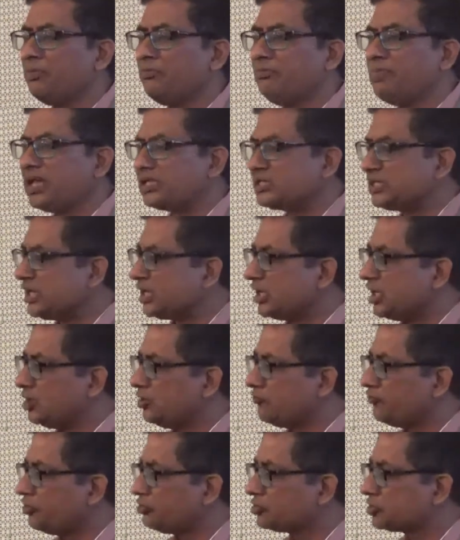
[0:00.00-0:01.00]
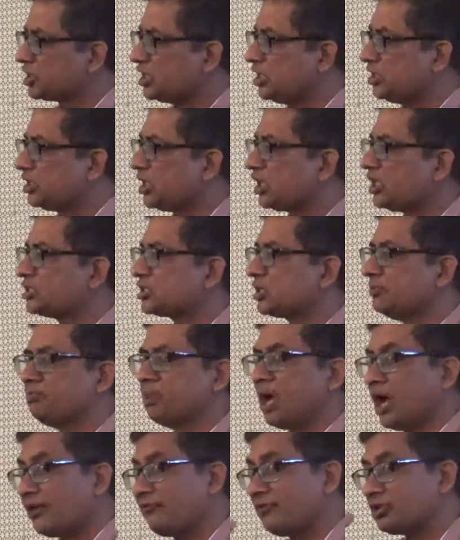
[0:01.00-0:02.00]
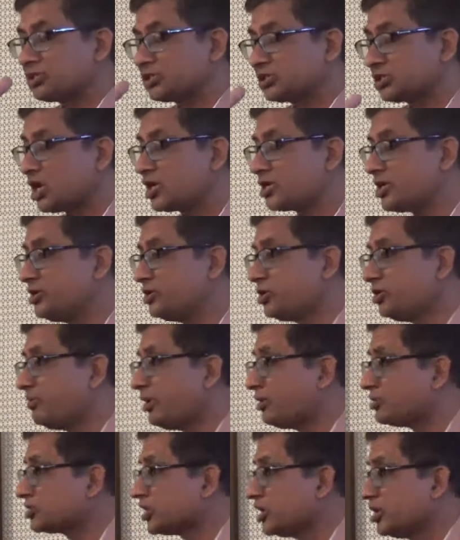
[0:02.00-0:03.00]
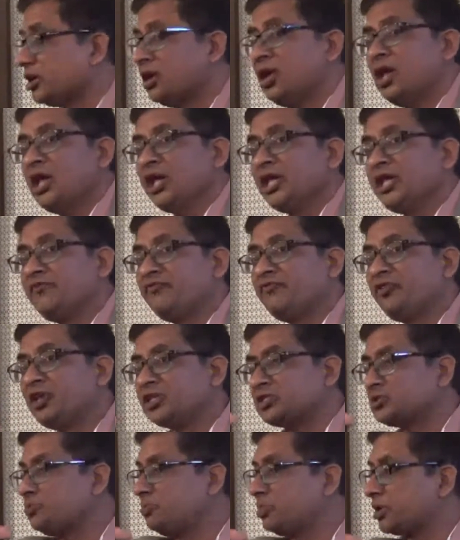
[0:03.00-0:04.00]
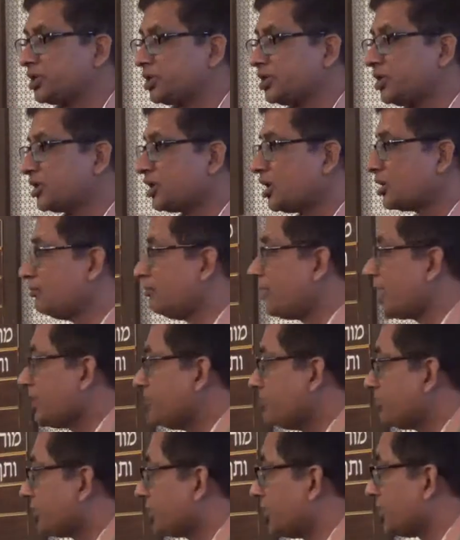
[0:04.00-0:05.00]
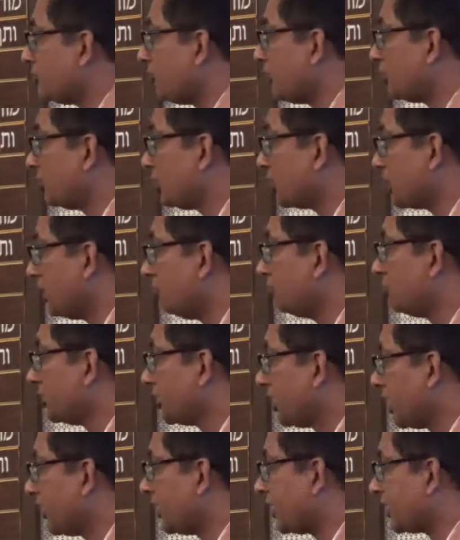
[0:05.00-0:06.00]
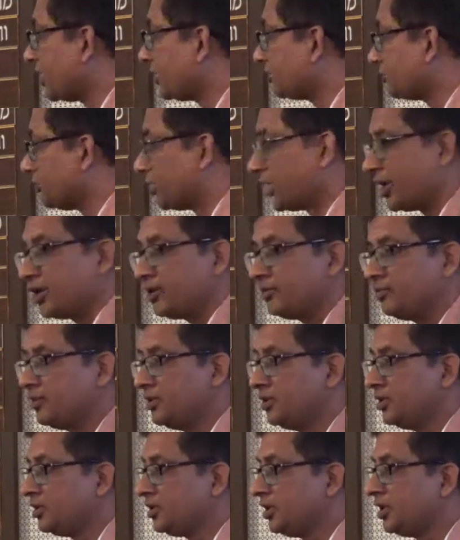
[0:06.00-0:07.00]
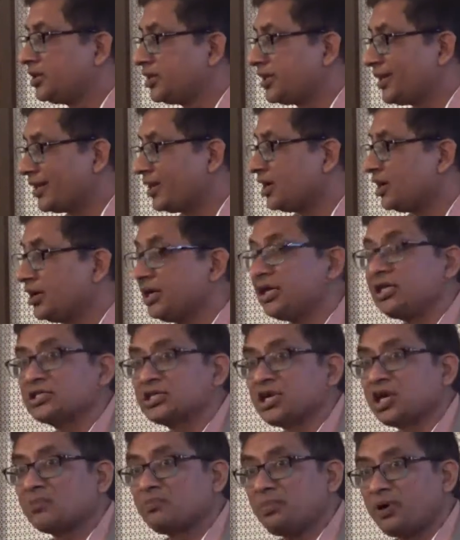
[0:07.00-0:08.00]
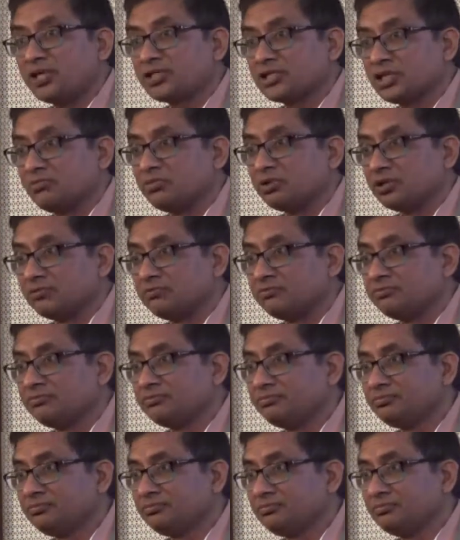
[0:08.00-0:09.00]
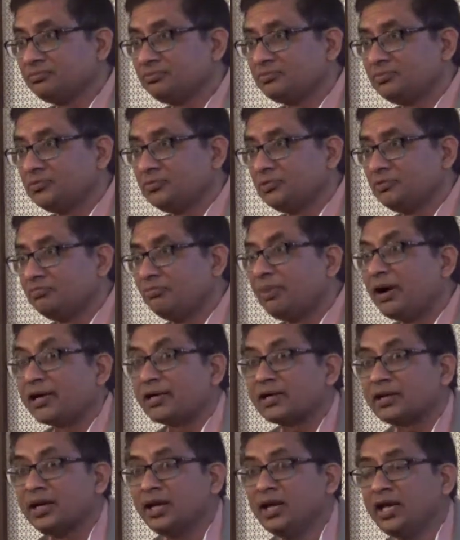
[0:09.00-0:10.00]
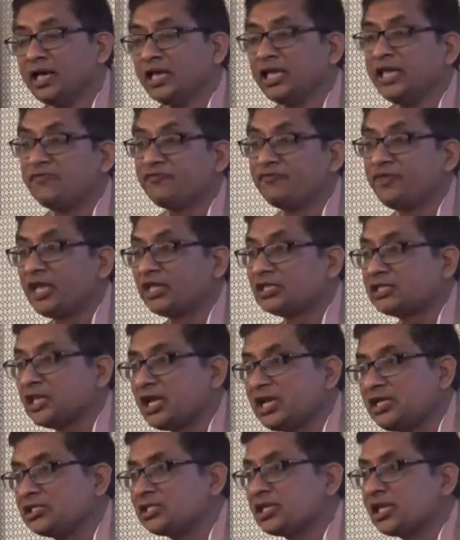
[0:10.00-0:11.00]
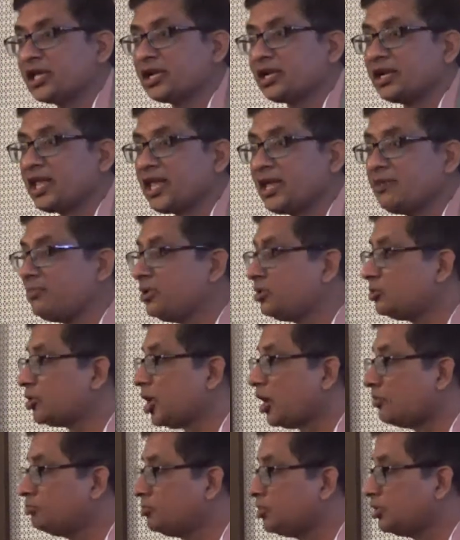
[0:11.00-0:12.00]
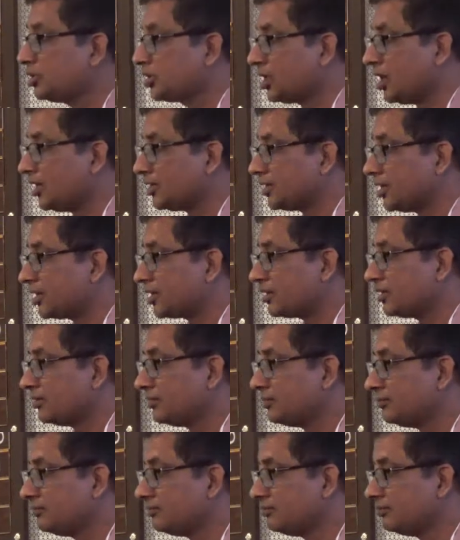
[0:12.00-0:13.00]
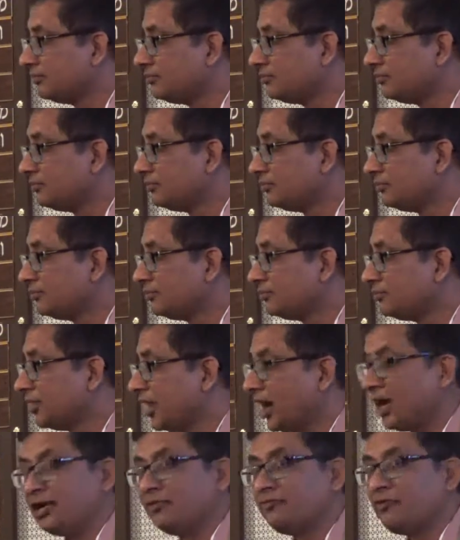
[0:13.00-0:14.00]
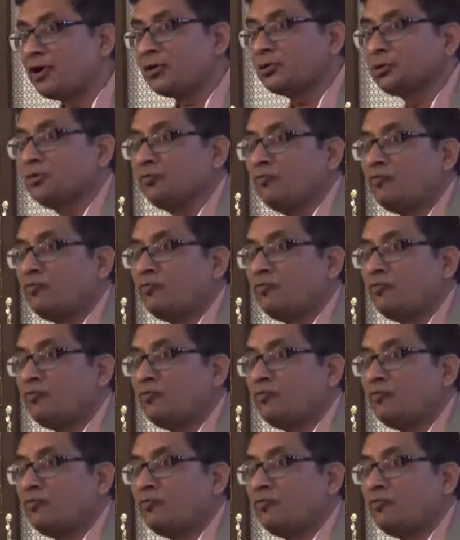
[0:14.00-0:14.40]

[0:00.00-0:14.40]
basically if you see, I was talking to him, I was saying, if his brother or my brother want to come to Canada today, it is not possible. But if they change their name into Abdul Qadir and want to